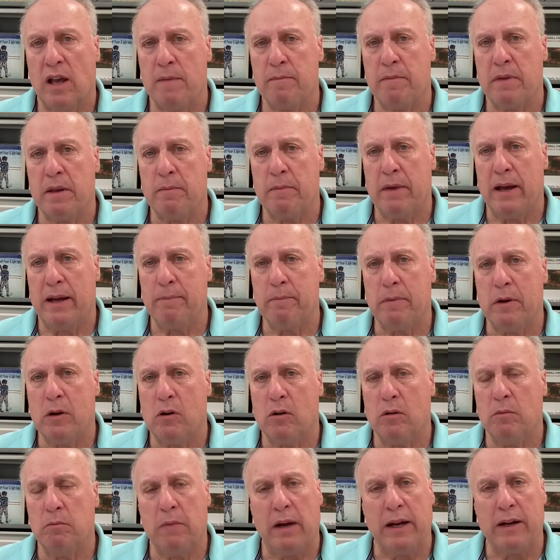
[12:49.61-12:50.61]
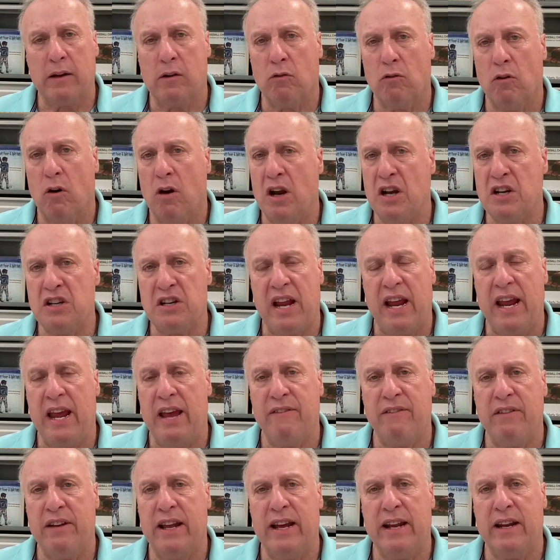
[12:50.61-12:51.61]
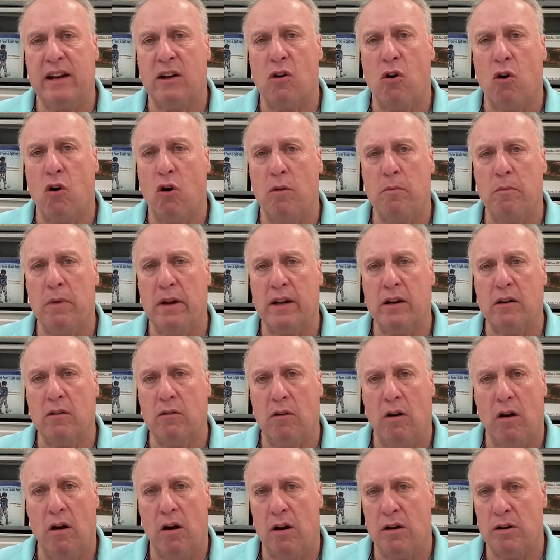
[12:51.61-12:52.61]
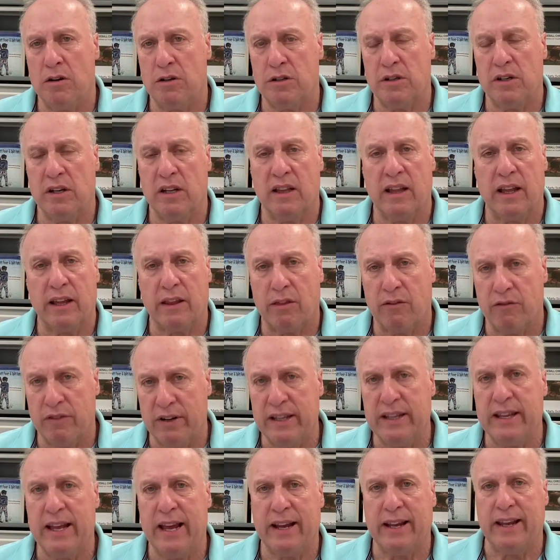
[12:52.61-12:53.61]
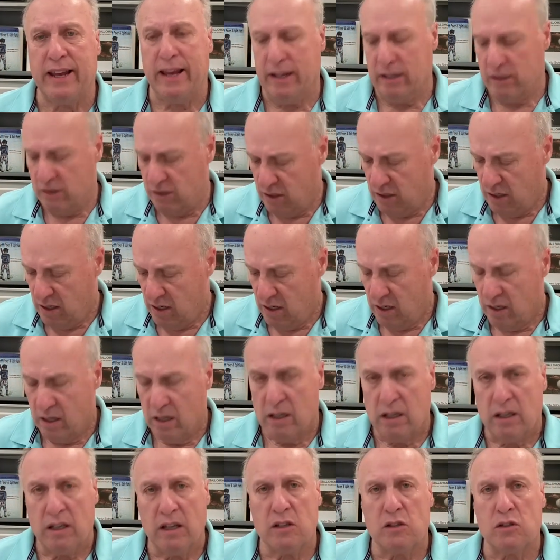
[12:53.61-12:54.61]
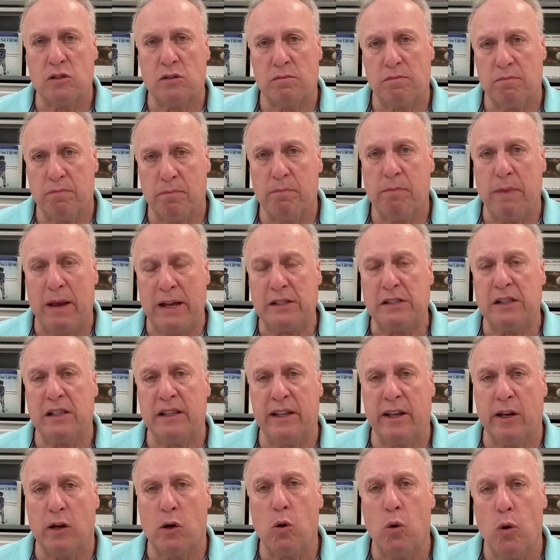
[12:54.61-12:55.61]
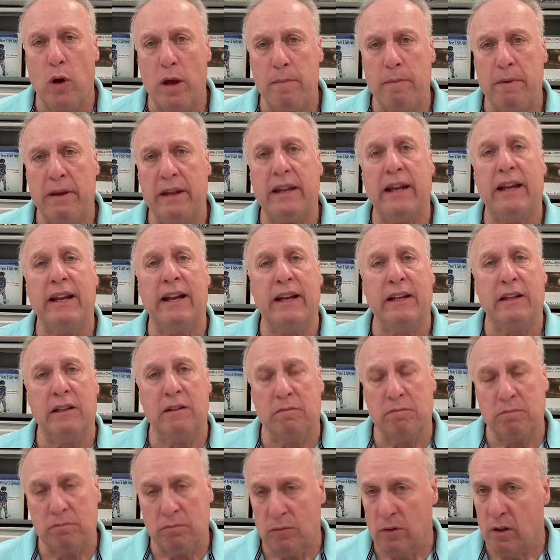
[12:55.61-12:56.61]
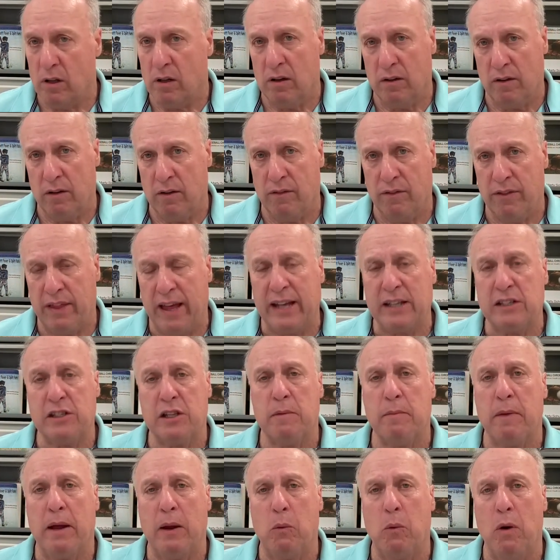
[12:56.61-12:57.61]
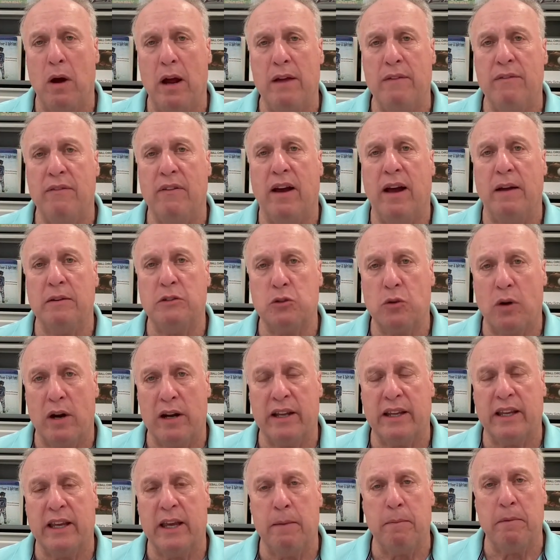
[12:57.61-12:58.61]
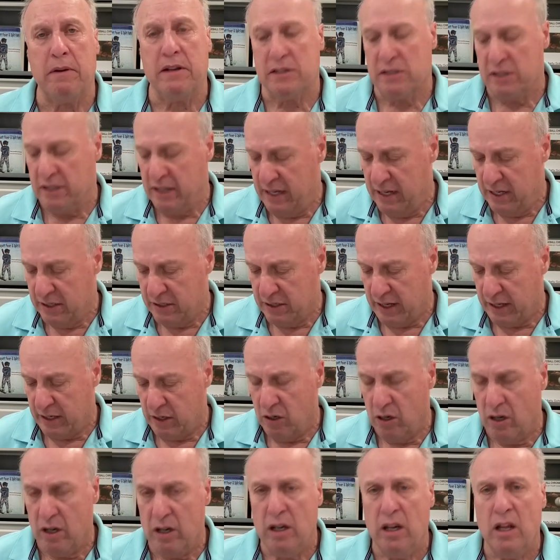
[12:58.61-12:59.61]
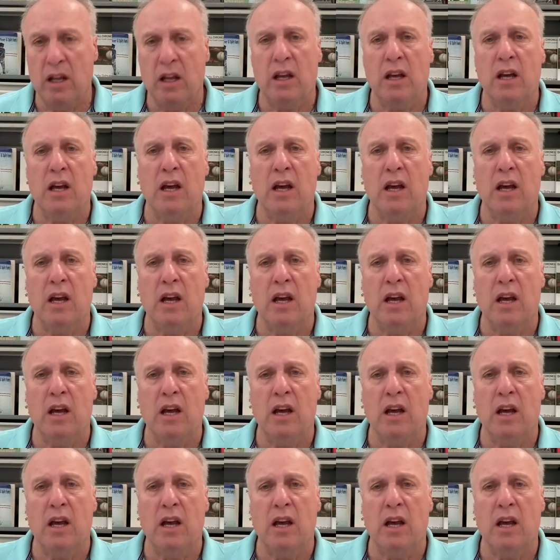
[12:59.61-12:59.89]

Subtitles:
I mean, my garage, I haven't had a car in my garage in like 3 decades. It's basically equipment, and thanks to my wife, I try to keep it as neat as I could.